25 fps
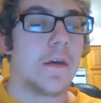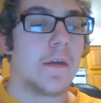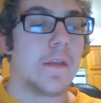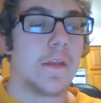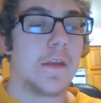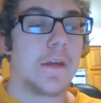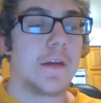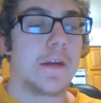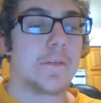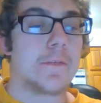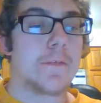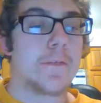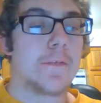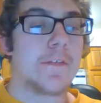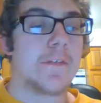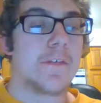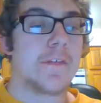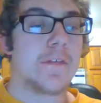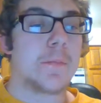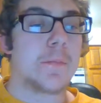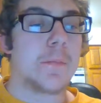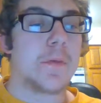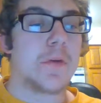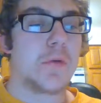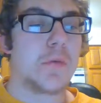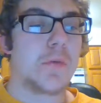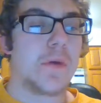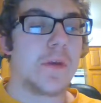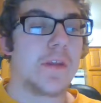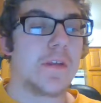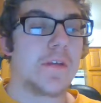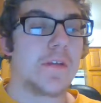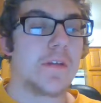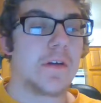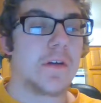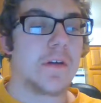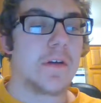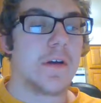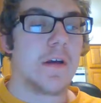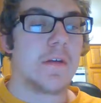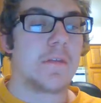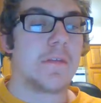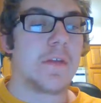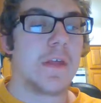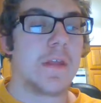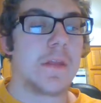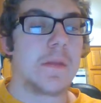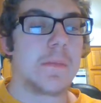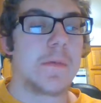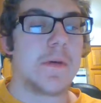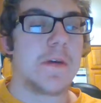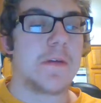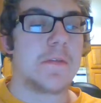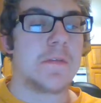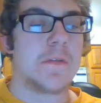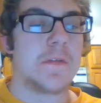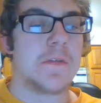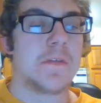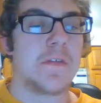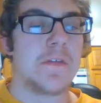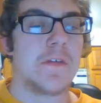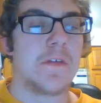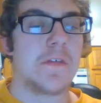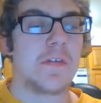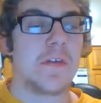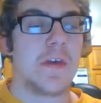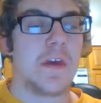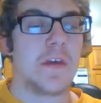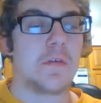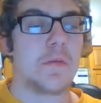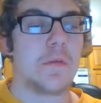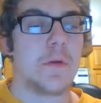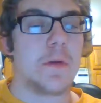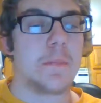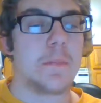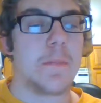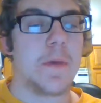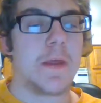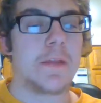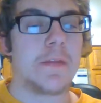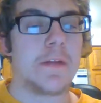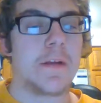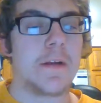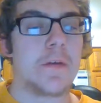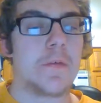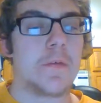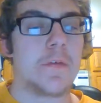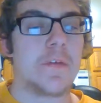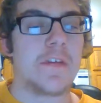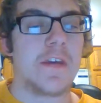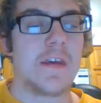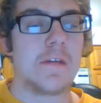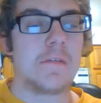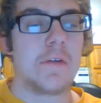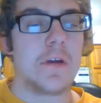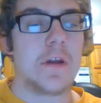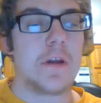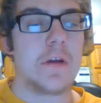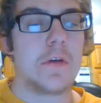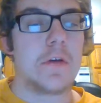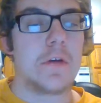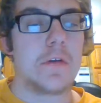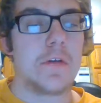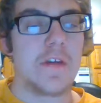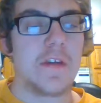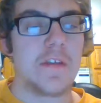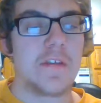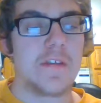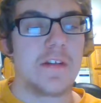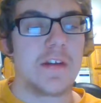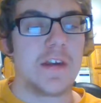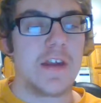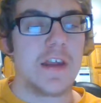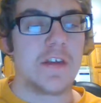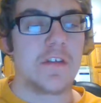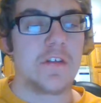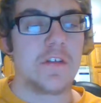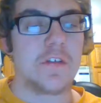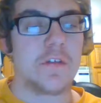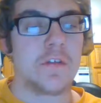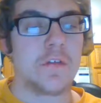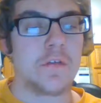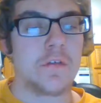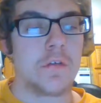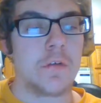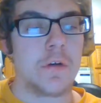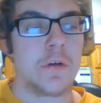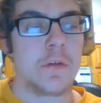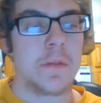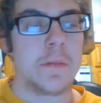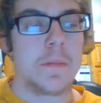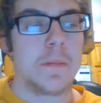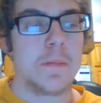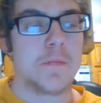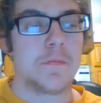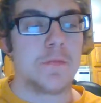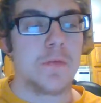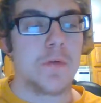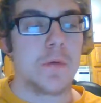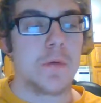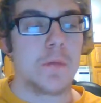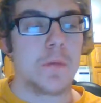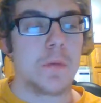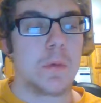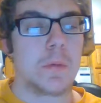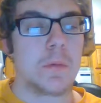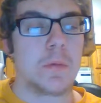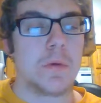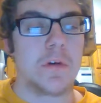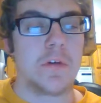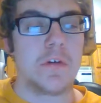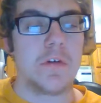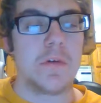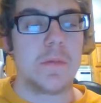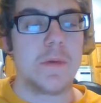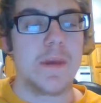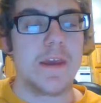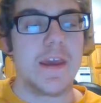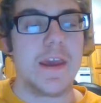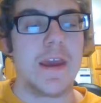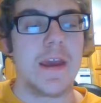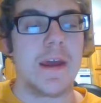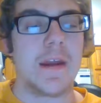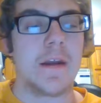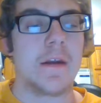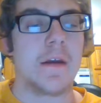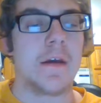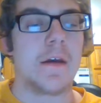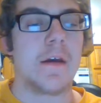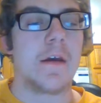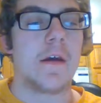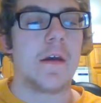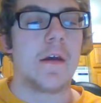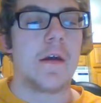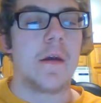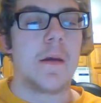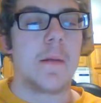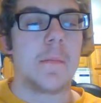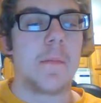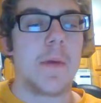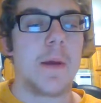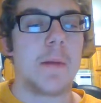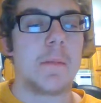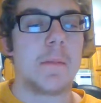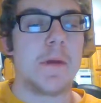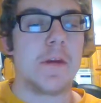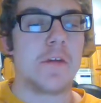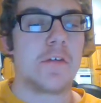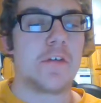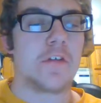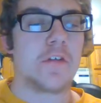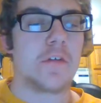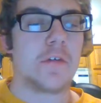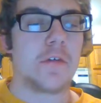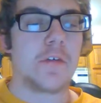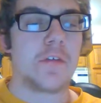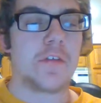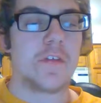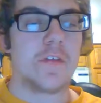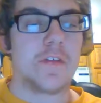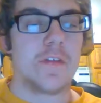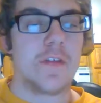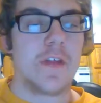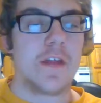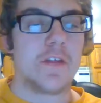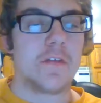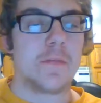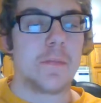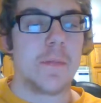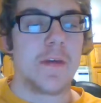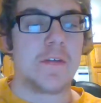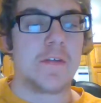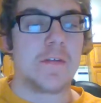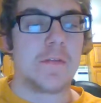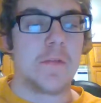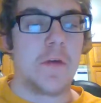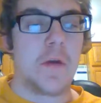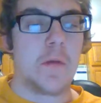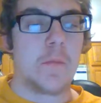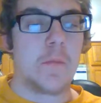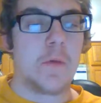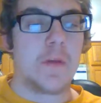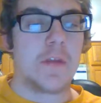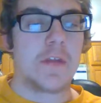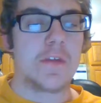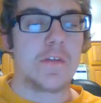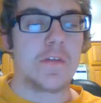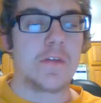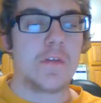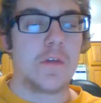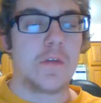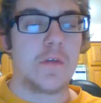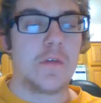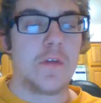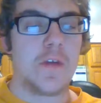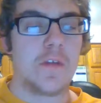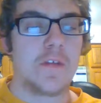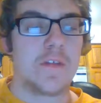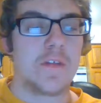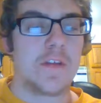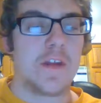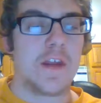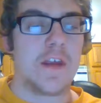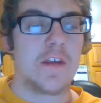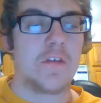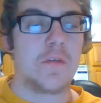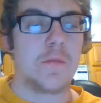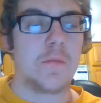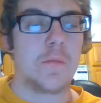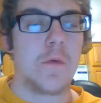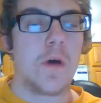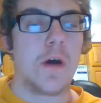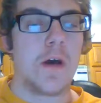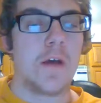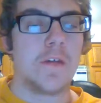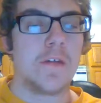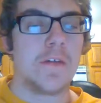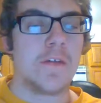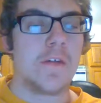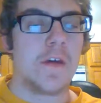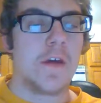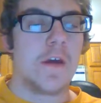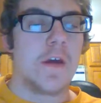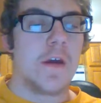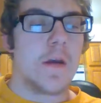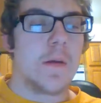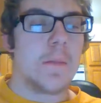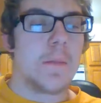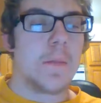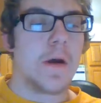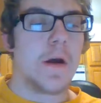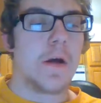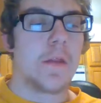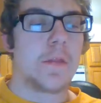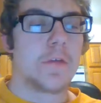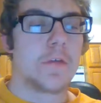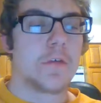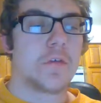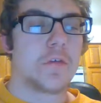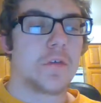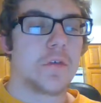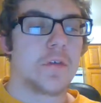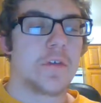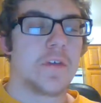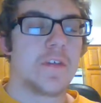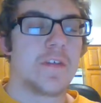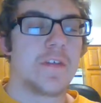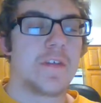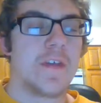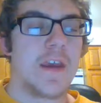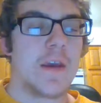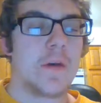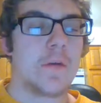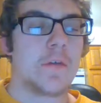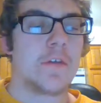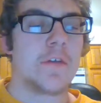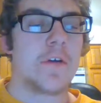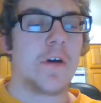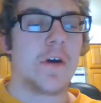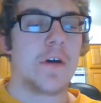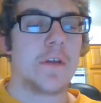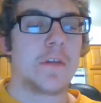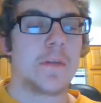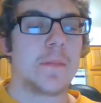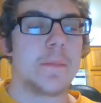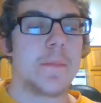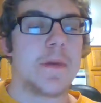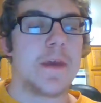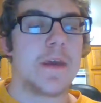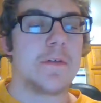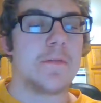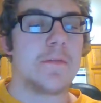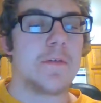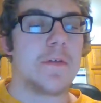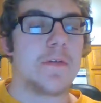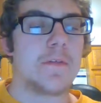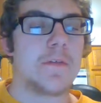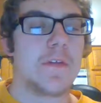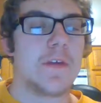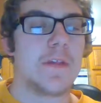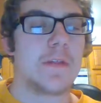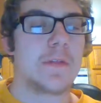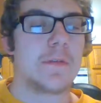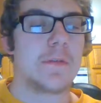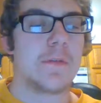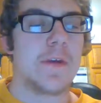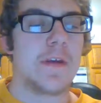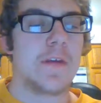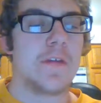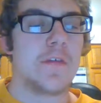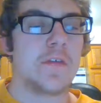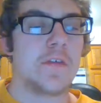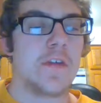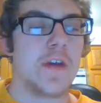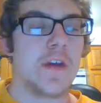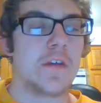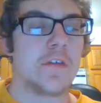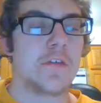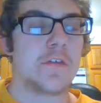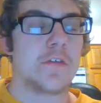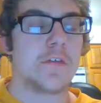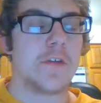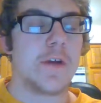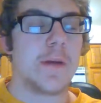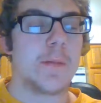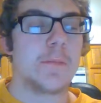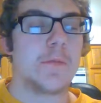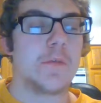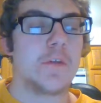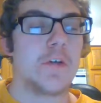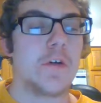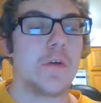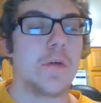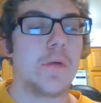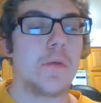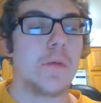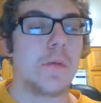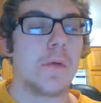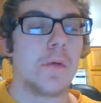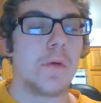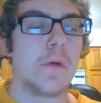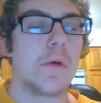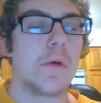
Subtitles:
The differences between this aircraft and the P.50/1 meant that it was given a new designation shortly before World War II began. My major source does not specify what this new designation was, but other sources say it was called the P.53 Jastrzab II.